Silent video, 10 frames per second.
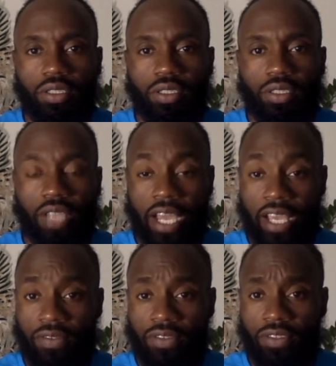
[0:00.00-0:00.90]

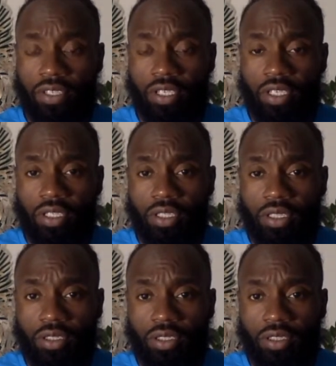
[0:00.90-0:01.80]
lives.
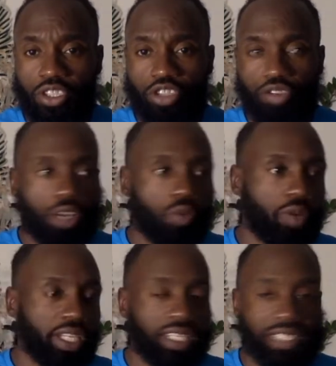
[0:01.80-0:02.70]
Straight away,
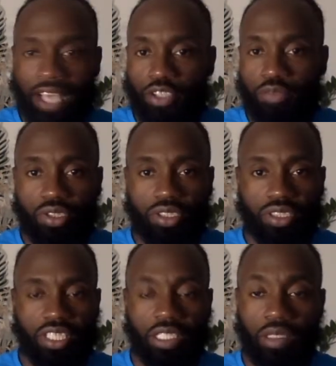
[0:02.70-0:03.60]
there's
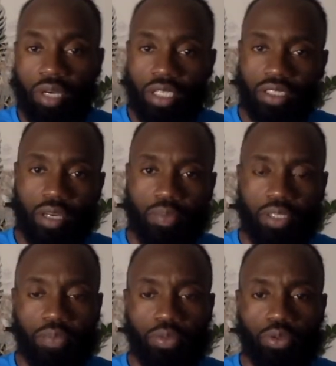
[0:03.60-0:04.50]
animosity amongst our
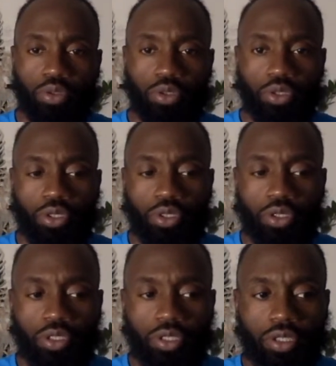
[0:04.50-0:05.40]
people.
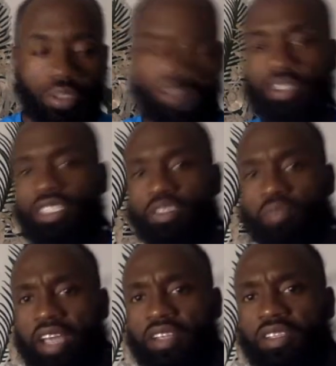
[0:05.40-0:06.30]
This
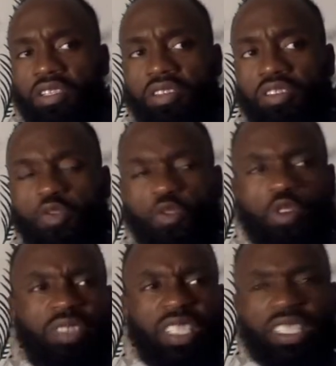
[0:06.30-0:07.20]
man from
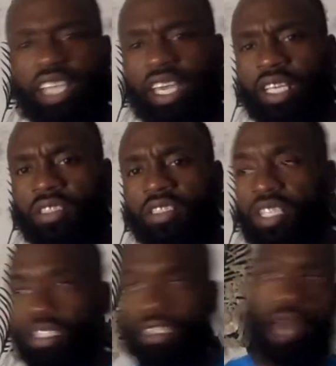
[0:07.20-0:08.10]
this end,
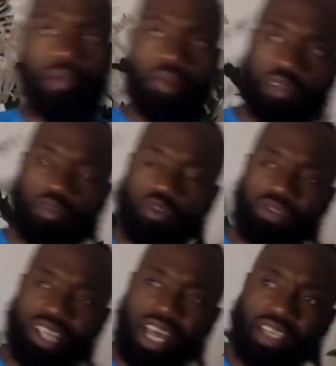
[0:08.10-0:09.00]
that man from
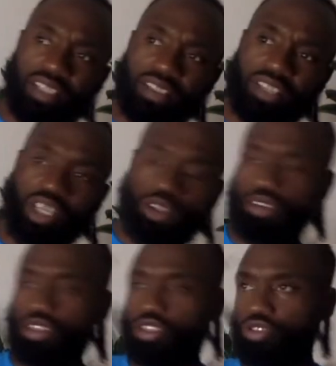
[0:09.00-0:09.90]
that end, gonna
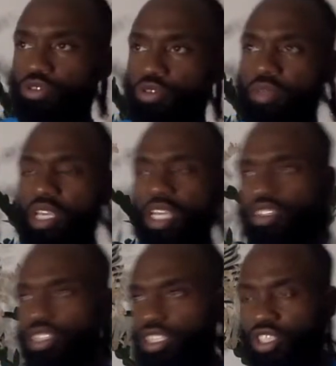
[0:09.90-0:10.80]
screw him
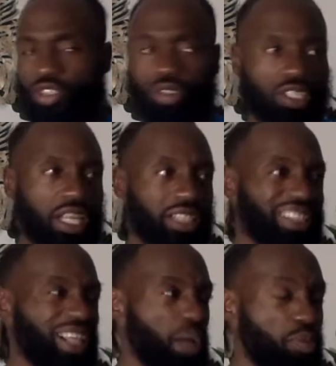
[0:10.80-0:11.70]
because, you know, something that's
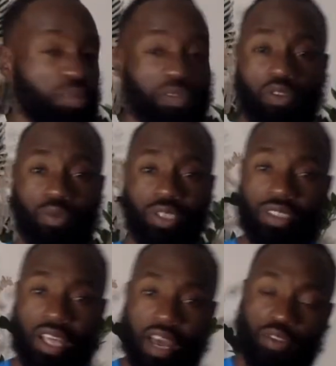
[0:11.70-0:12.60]
happened before. We're
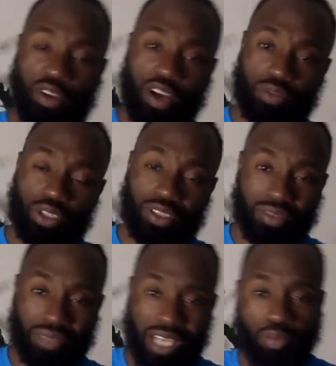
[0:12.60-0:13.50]
gonna have to come to some
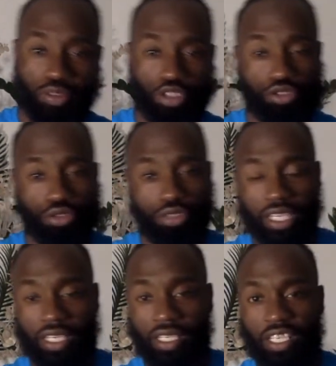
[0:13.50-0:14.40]
type of truce
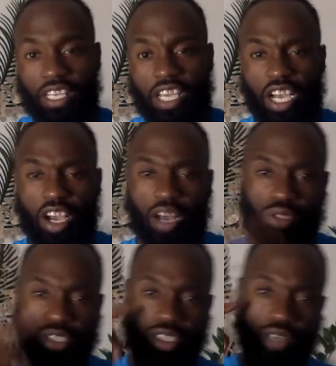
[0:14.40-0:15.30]
here and come to some